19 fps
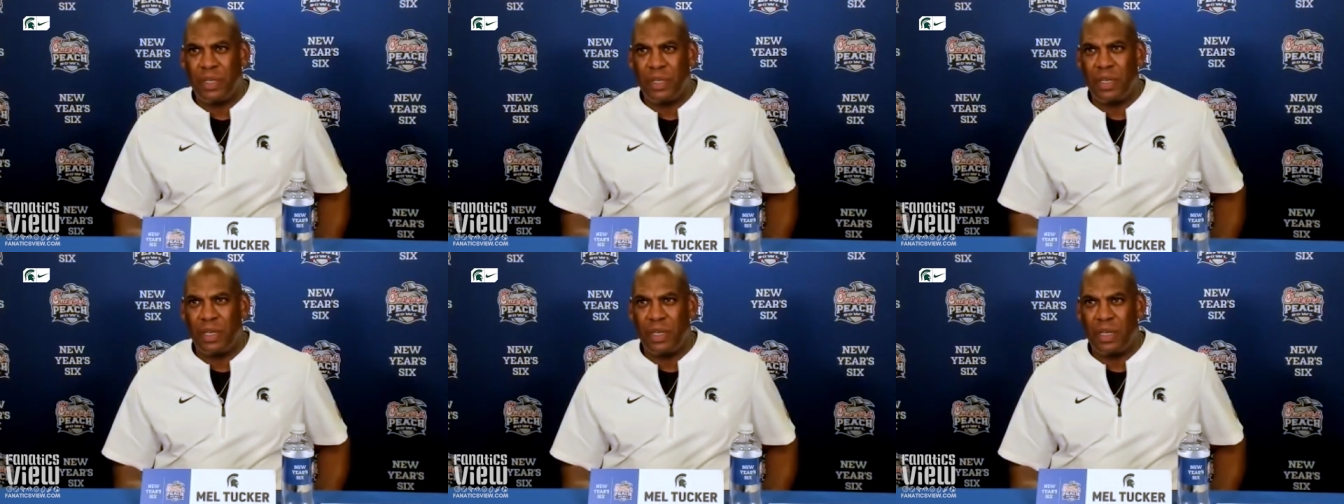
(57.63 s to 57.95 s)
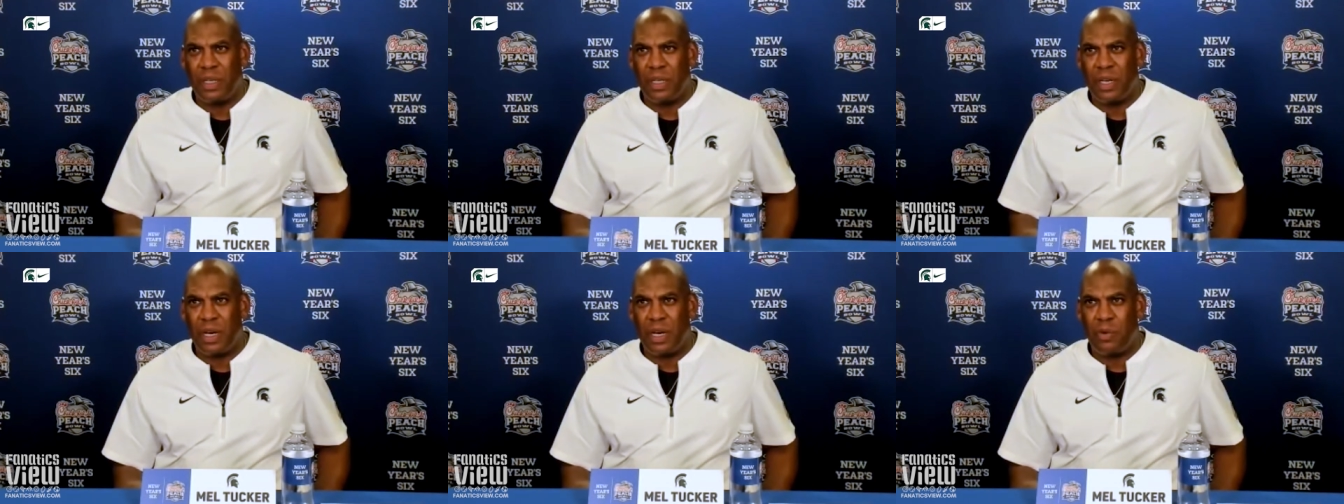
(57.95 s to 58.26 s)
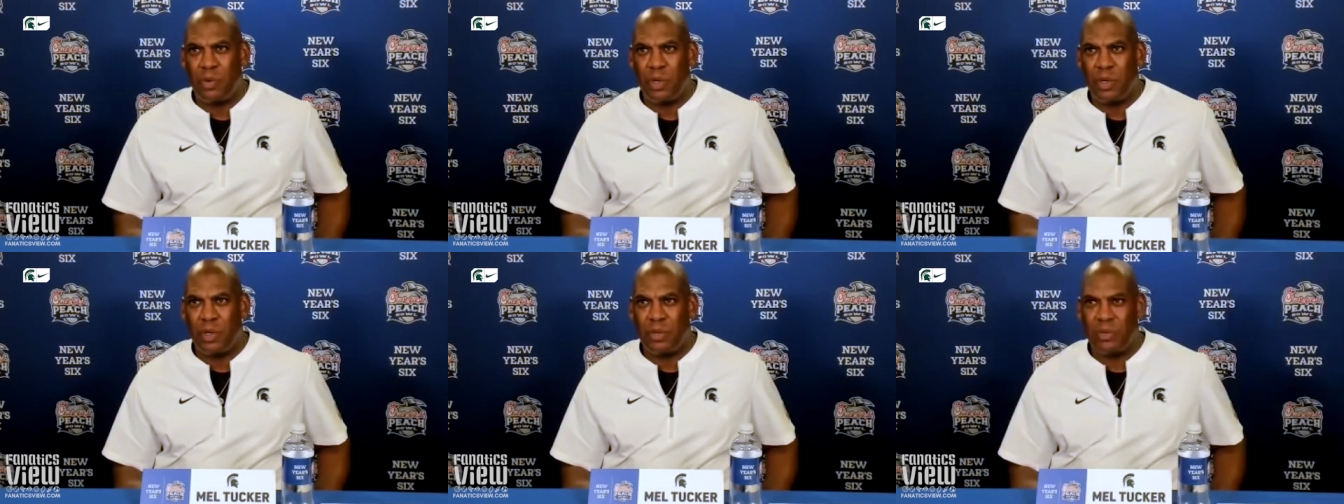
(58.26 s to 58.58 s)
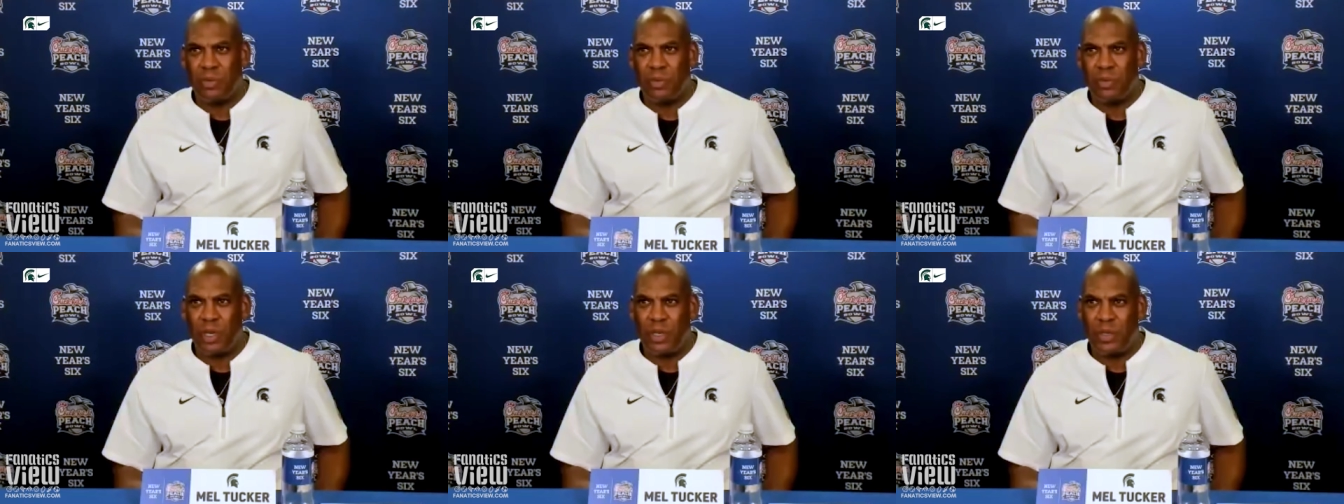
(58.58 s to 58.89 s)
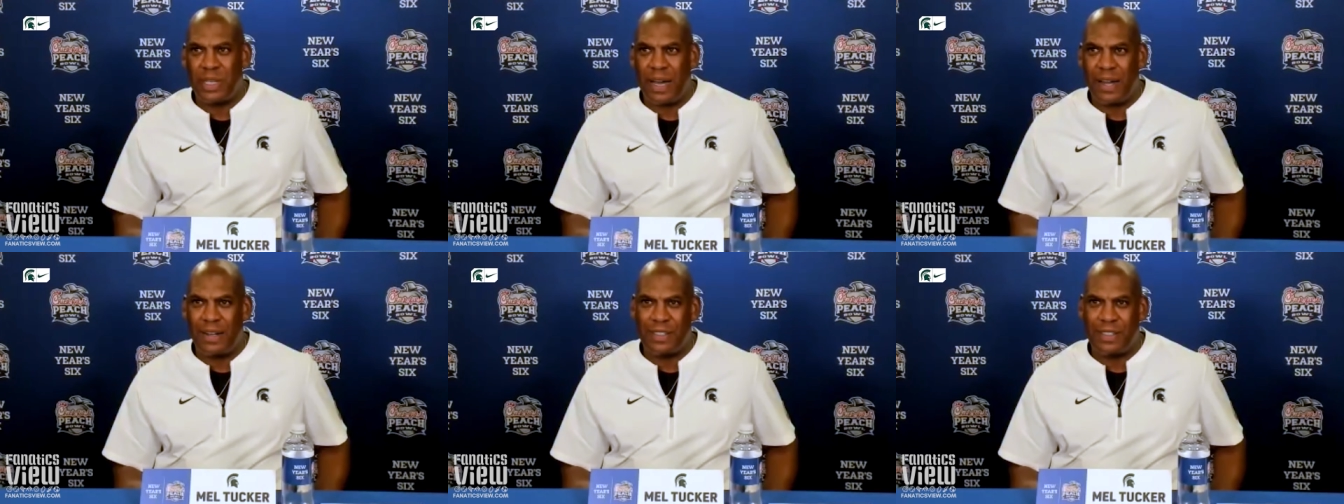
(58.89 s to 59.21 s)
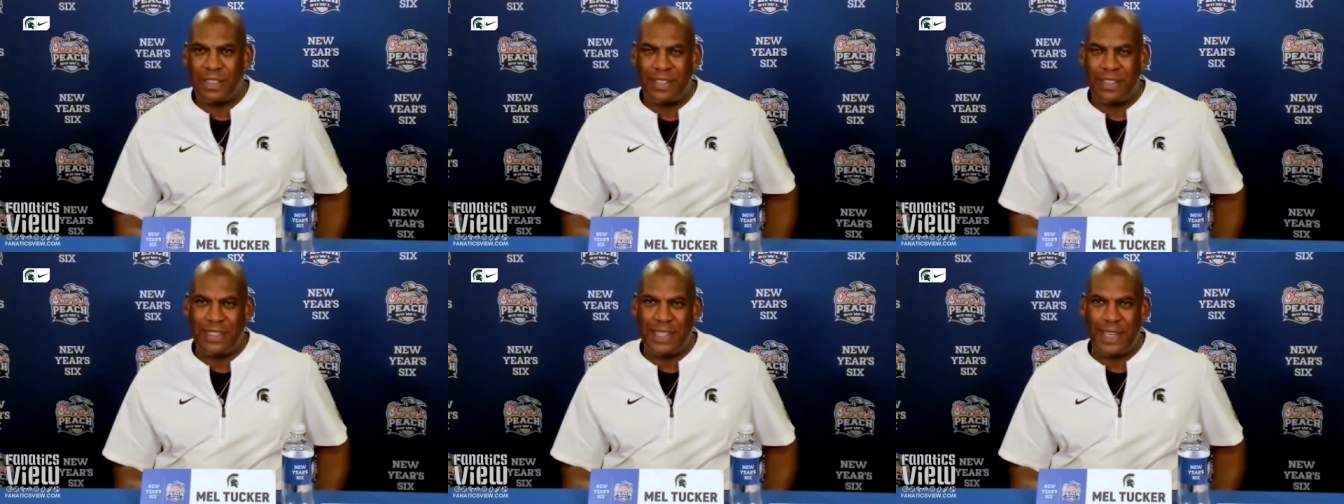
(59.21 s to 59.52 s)
and uh, we went down
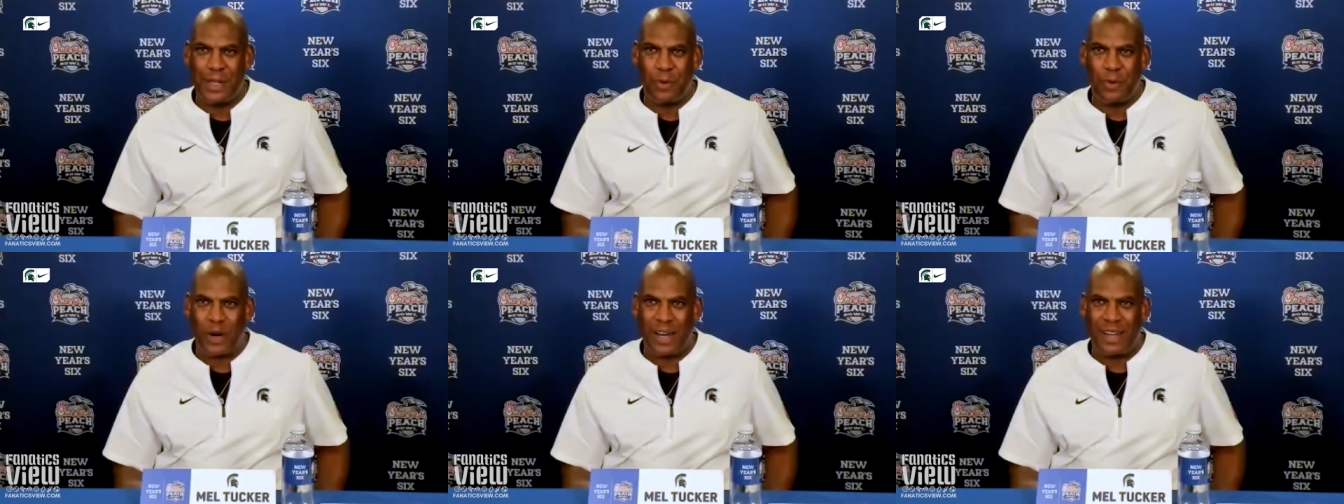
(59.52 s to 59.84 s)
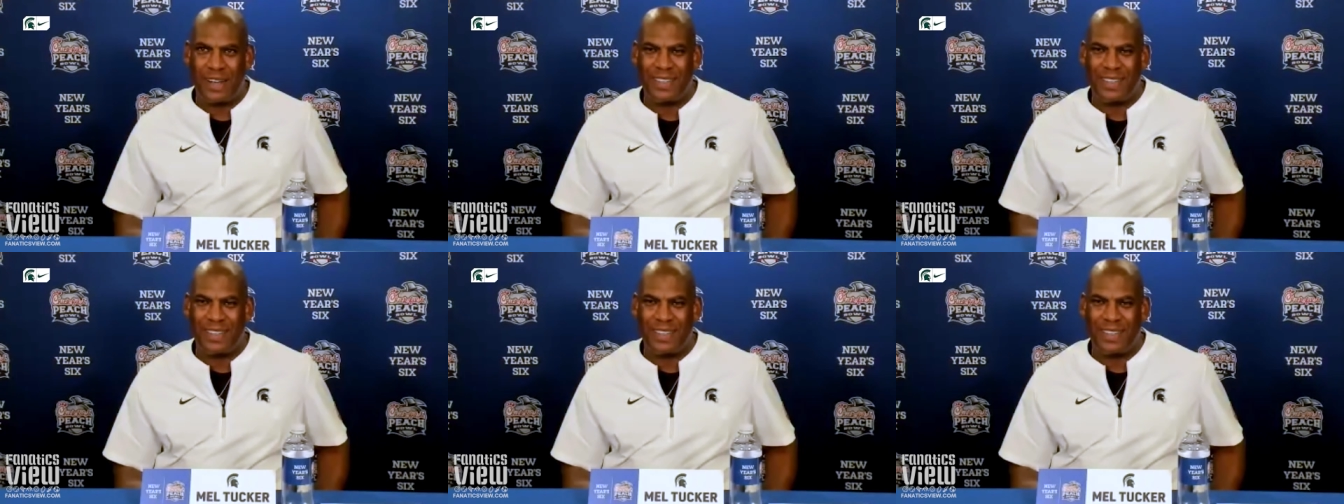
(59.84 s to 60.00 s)
into the deep water,